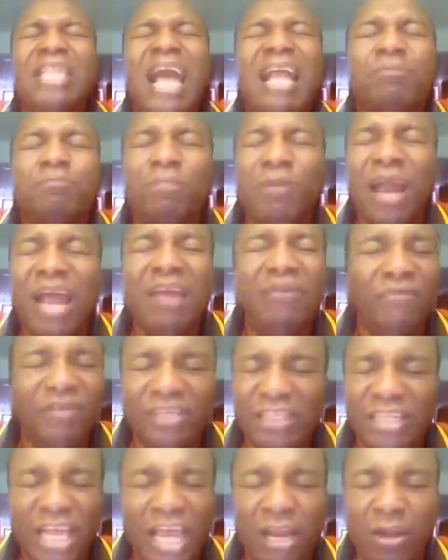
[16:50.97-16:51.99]
that
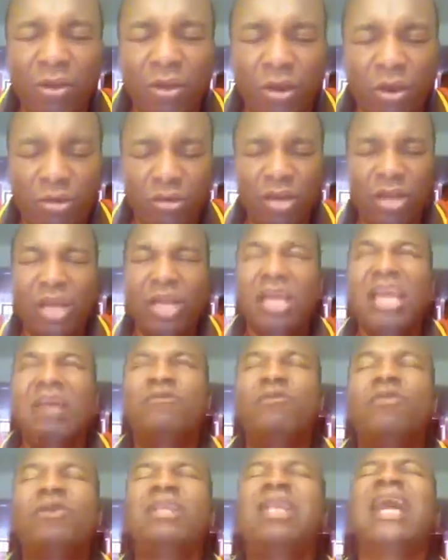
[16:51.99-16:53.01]
privacy alone,
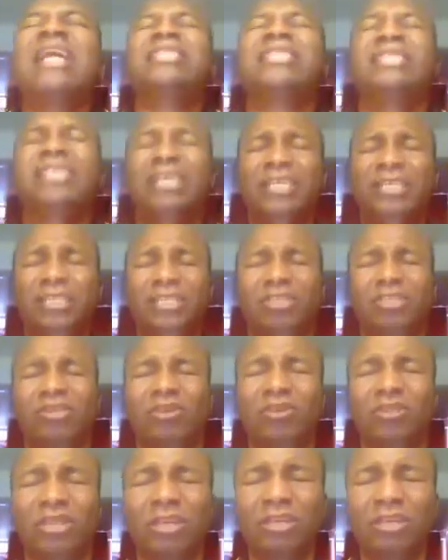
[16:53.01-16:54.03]
even that
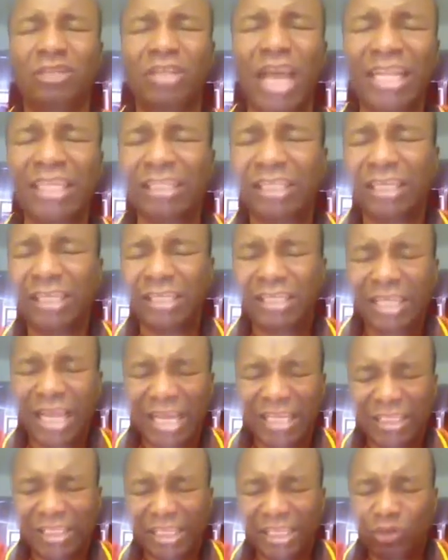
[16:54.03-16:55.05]

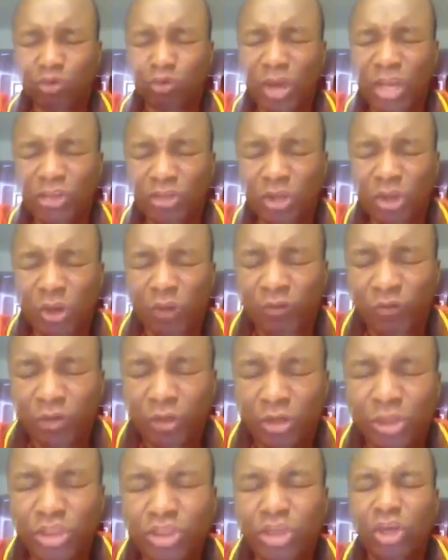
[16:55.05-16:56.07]
situation of
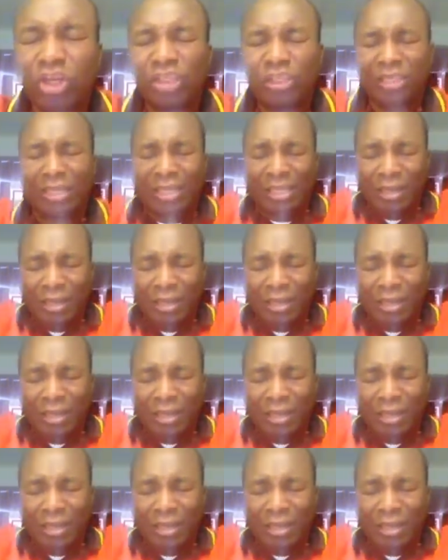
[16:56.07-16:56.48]
just